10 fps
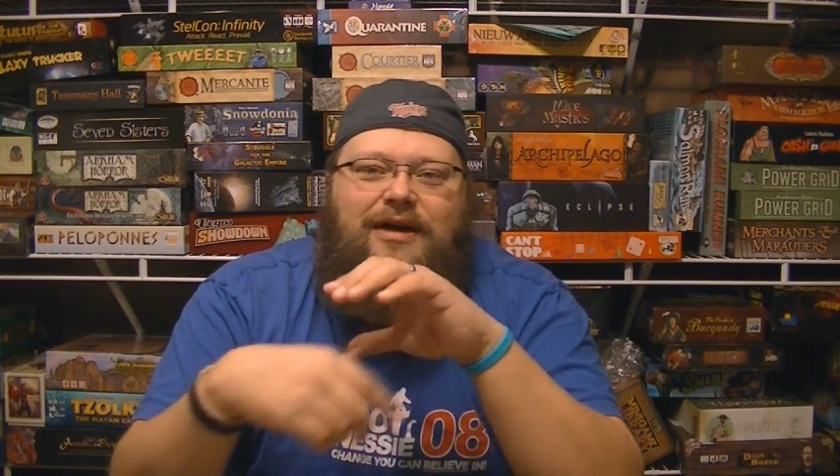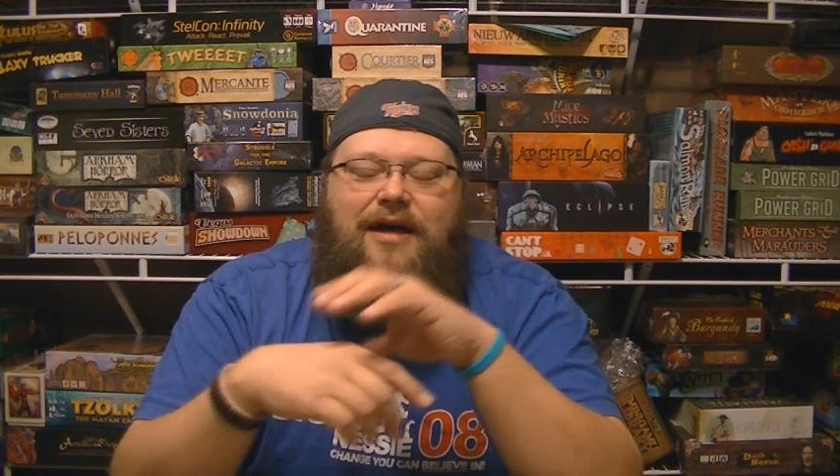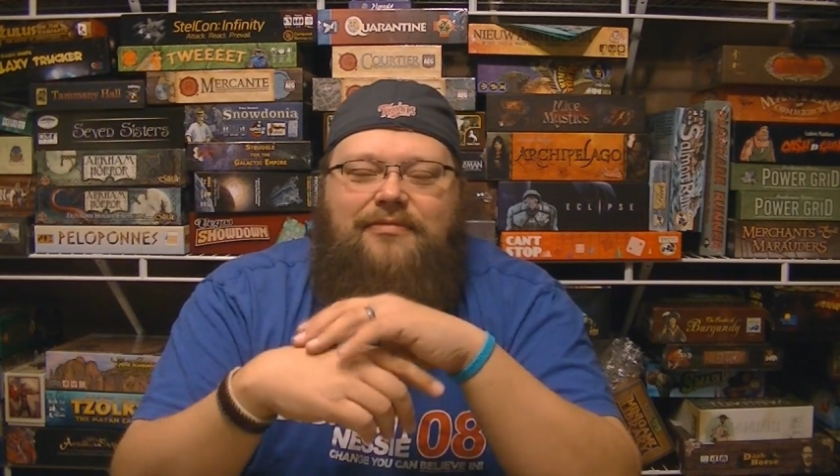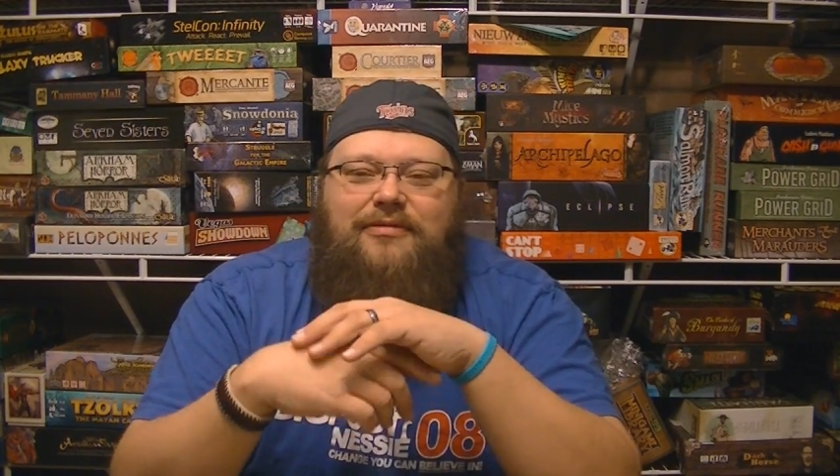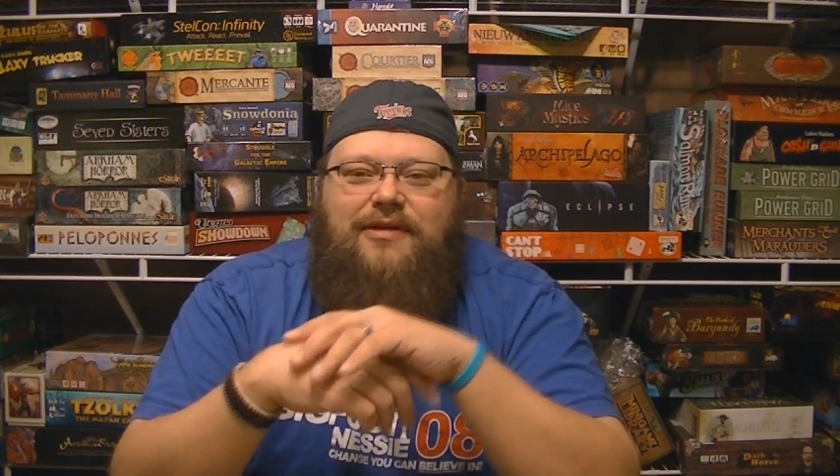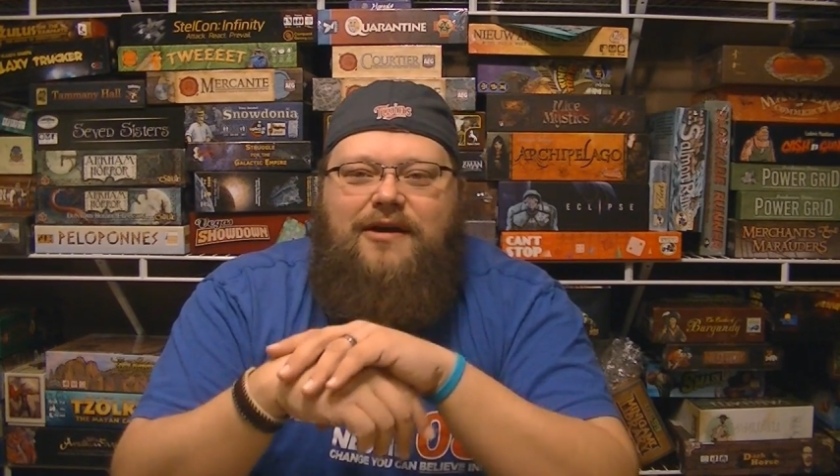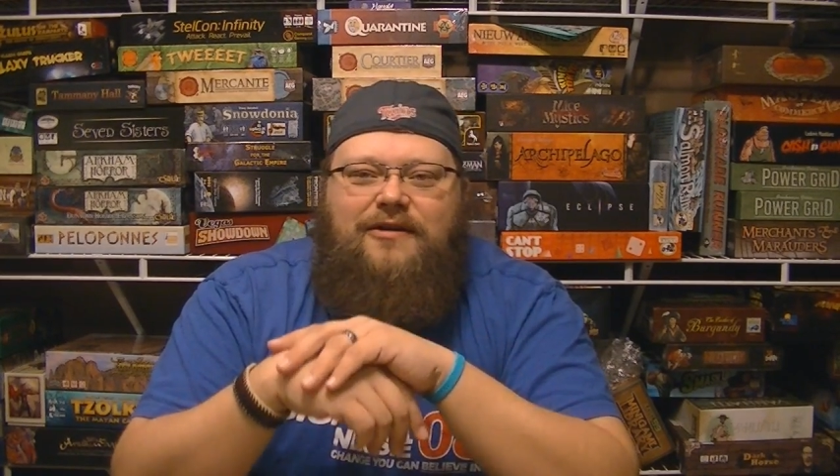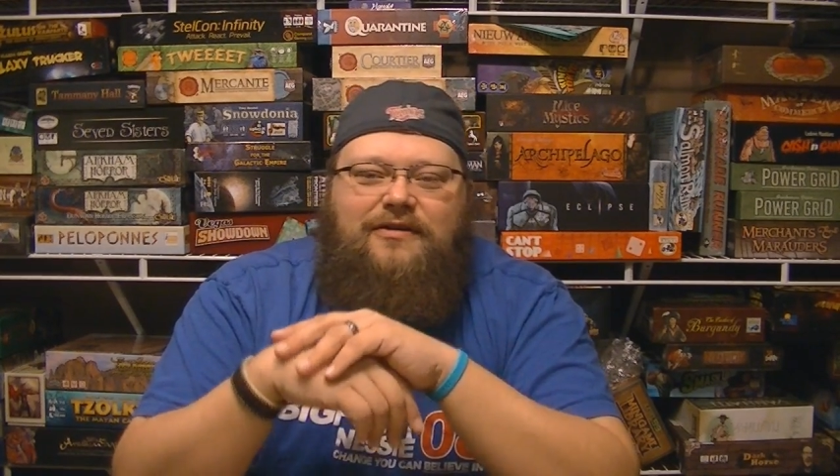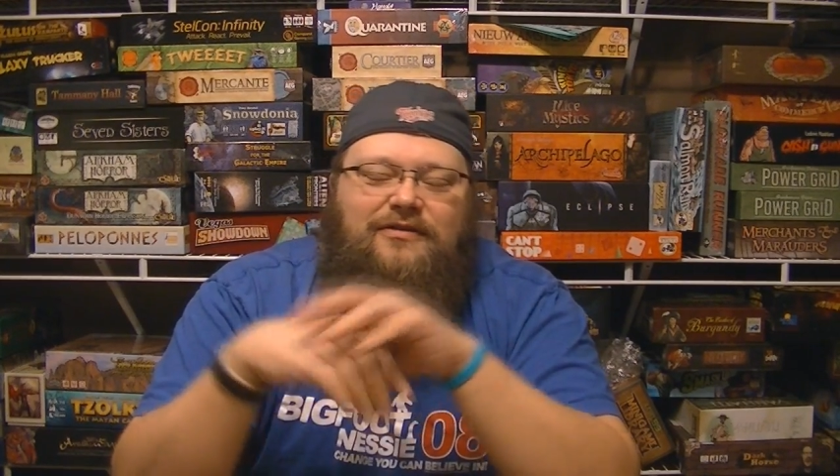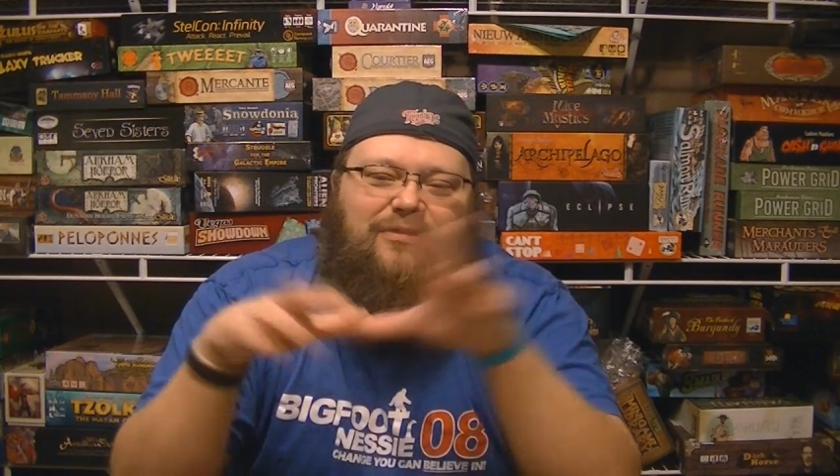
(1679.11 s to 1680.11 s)

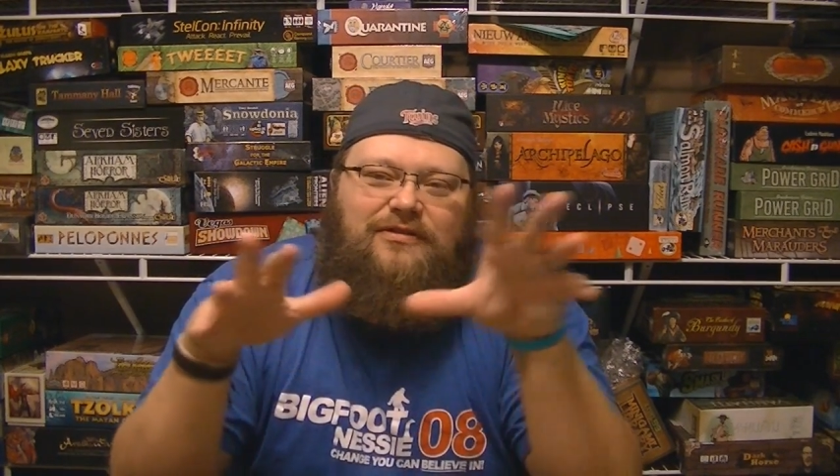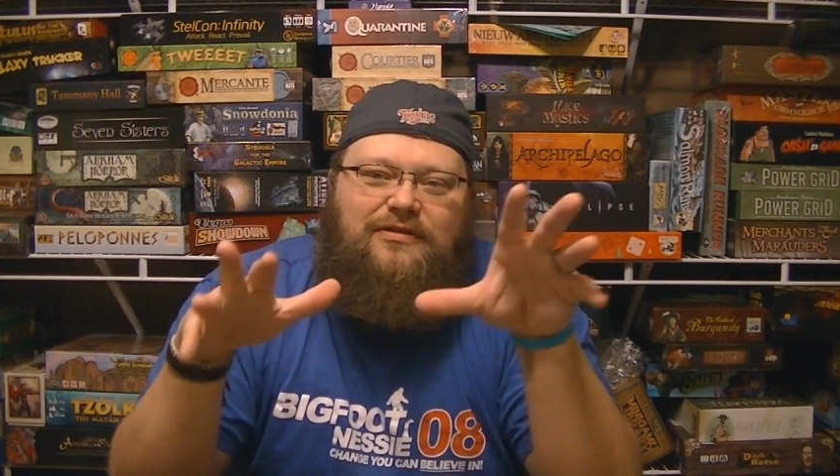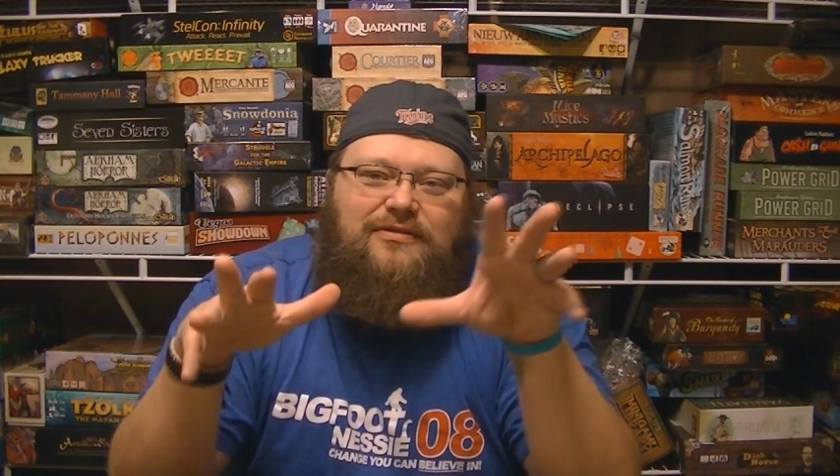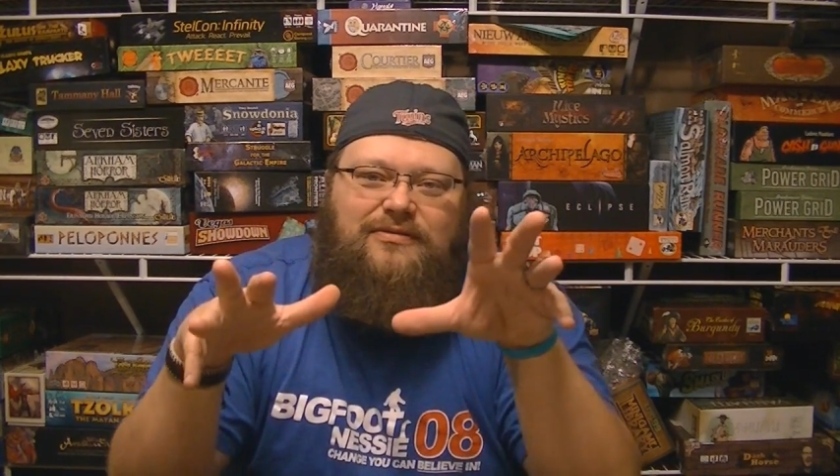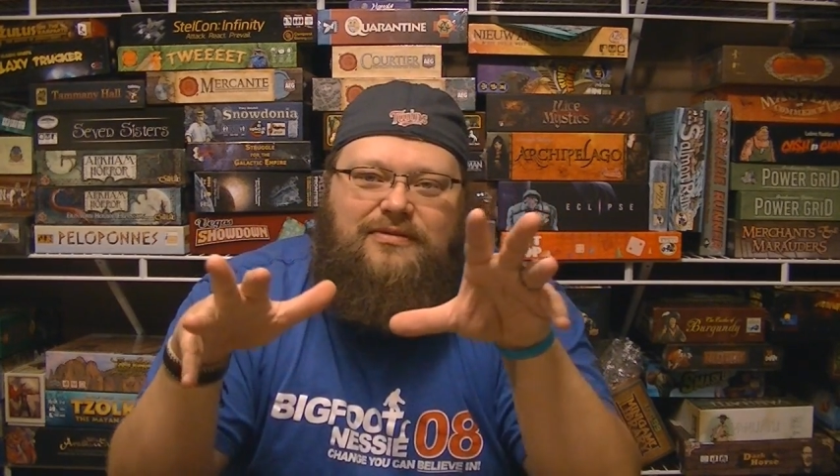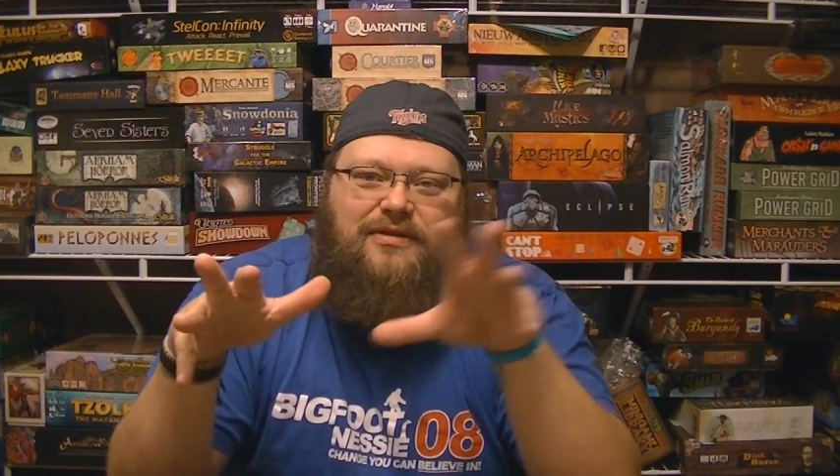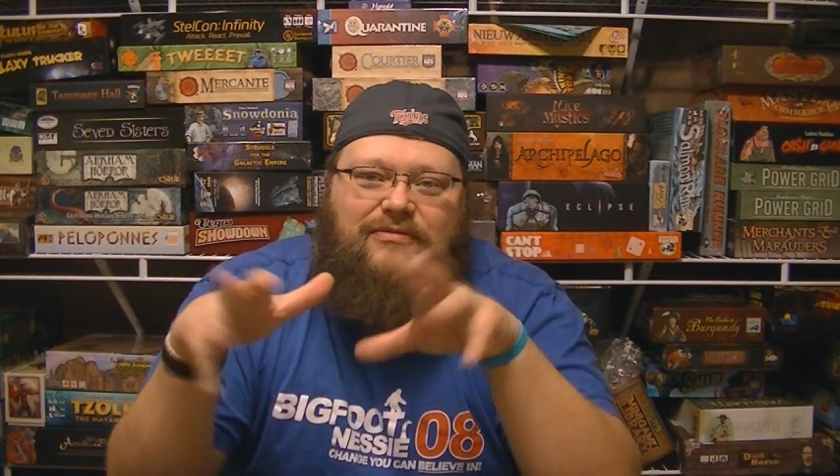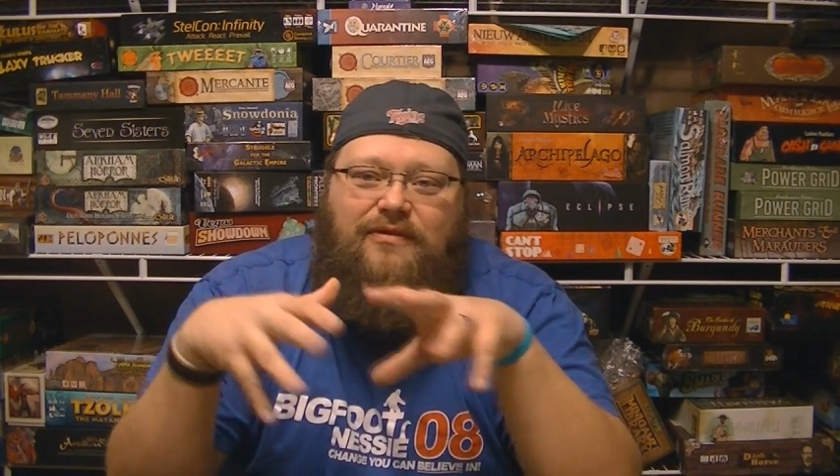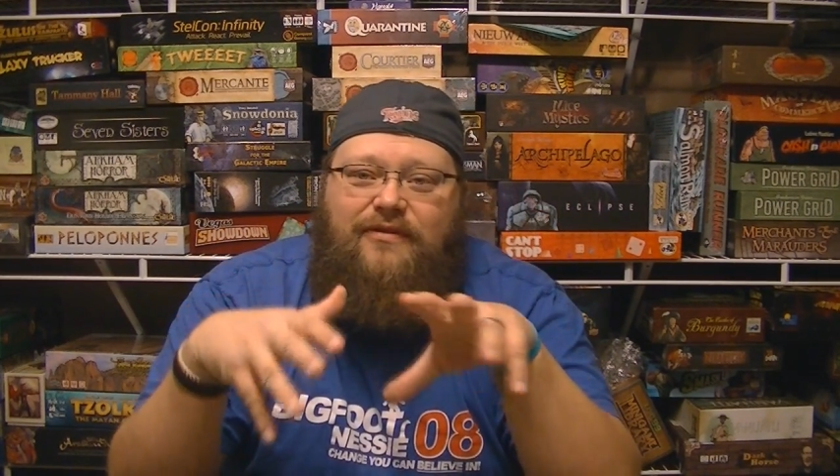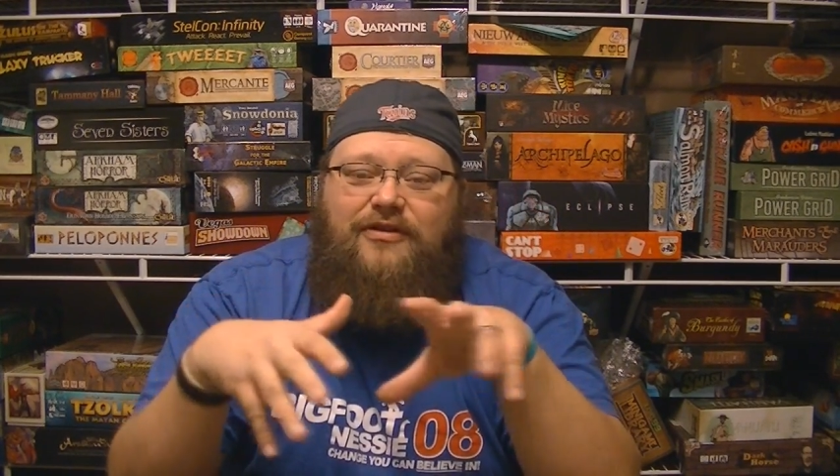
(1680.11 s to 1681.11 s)
Hoplomachus just to
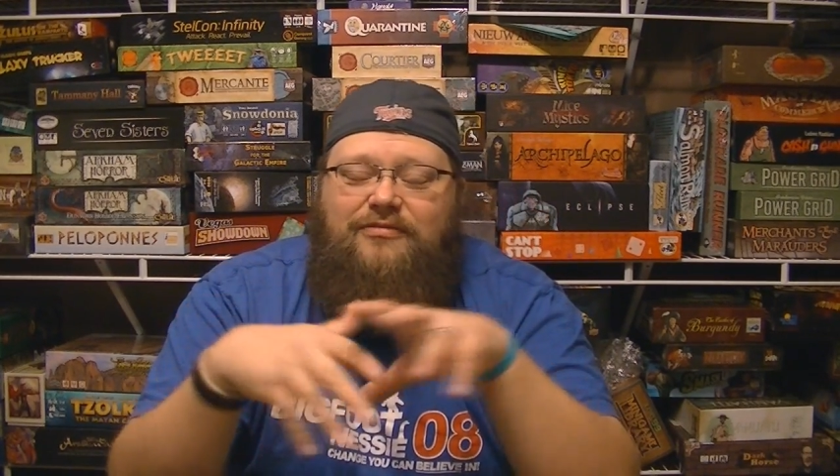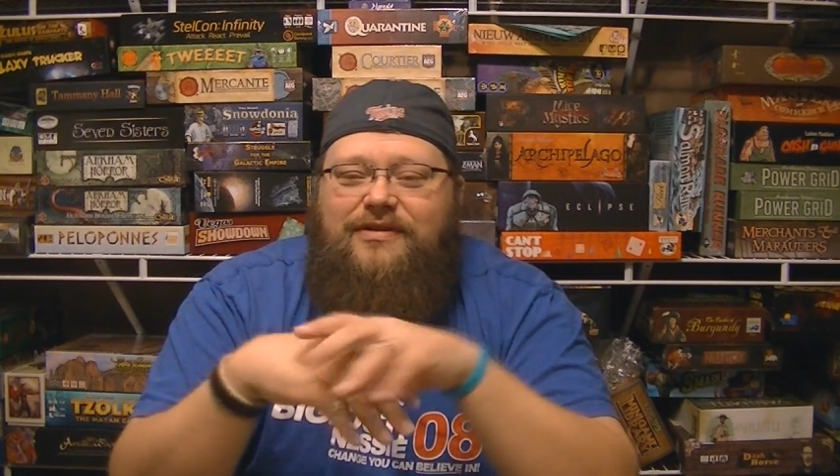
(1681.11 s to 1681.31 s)
refresh